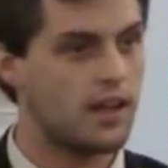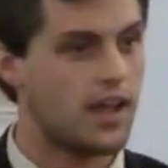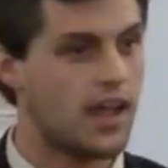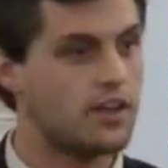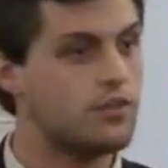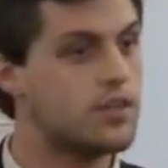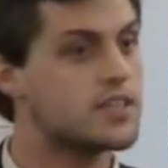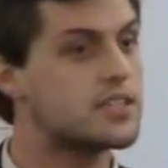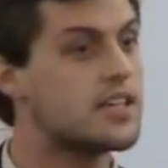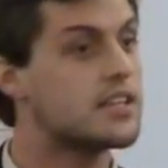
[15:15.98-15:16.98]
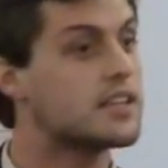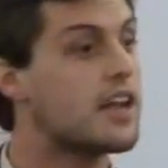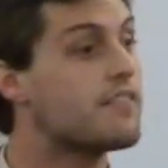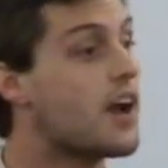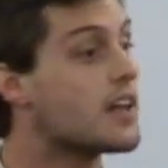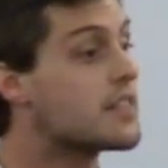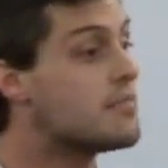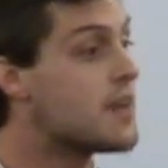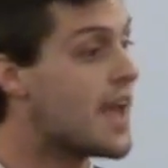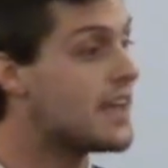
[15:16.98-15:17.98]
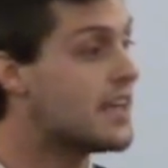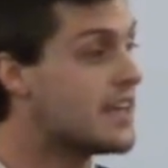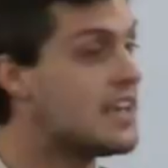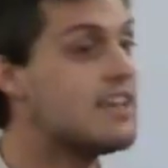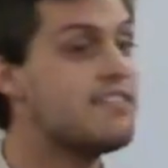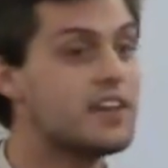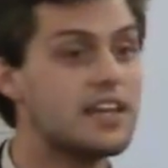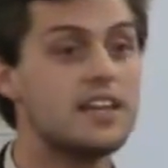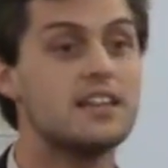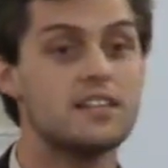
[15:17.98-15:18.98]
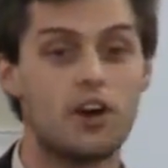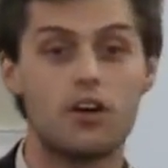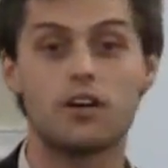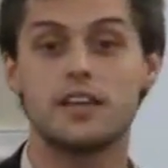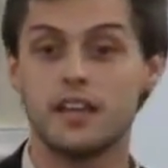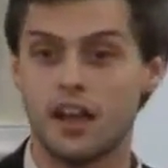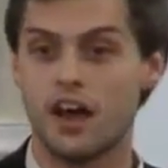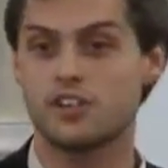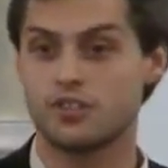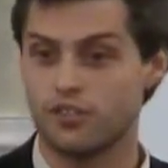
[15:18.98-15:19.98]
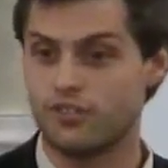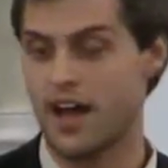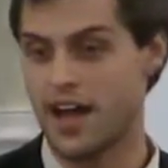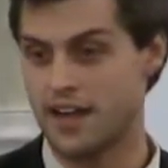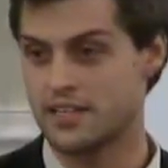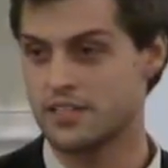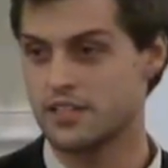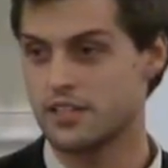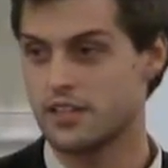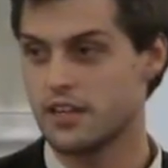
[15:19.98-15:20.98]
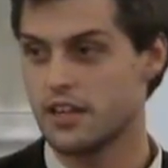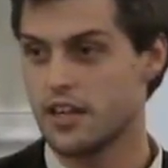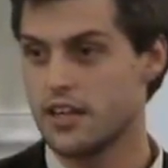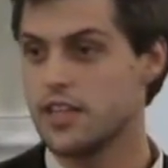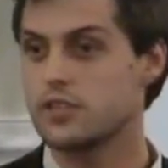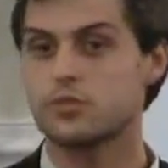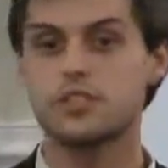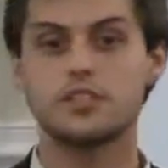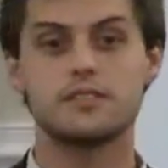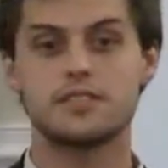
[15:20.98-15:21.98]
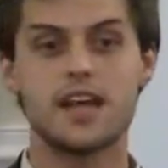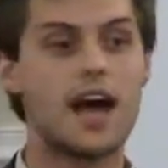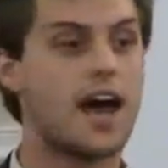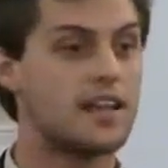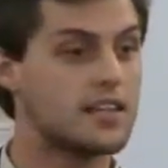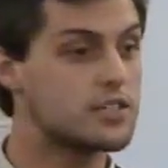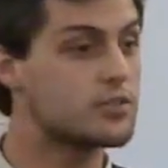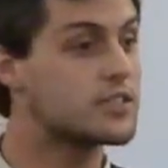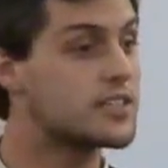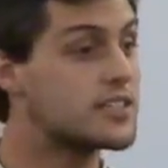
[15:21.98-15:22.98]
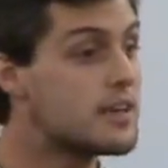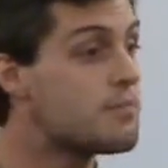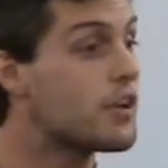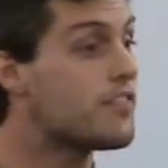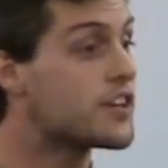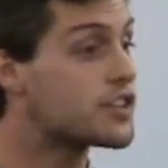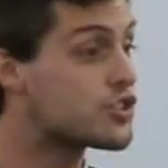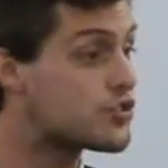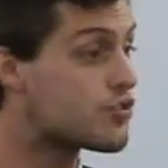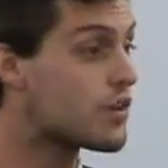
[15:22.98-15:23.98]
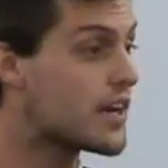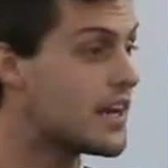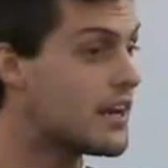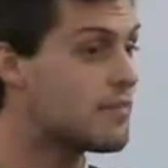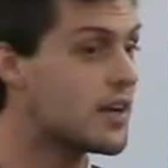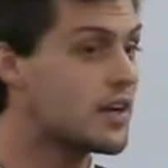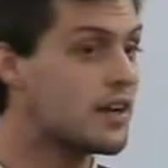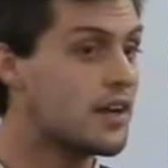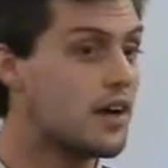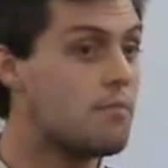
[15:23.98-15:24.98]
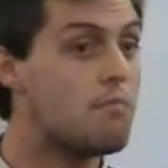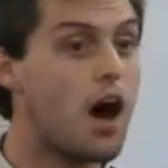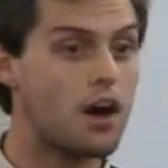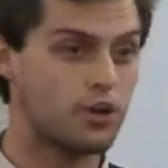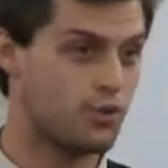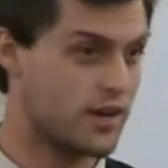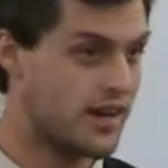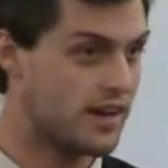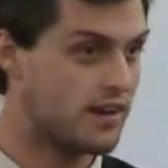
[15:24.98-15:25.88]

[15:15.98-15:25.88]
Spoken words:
and you can see that they've got them naked even in the archaeological finds. This was a sign, this was a symbol of extreme mockery.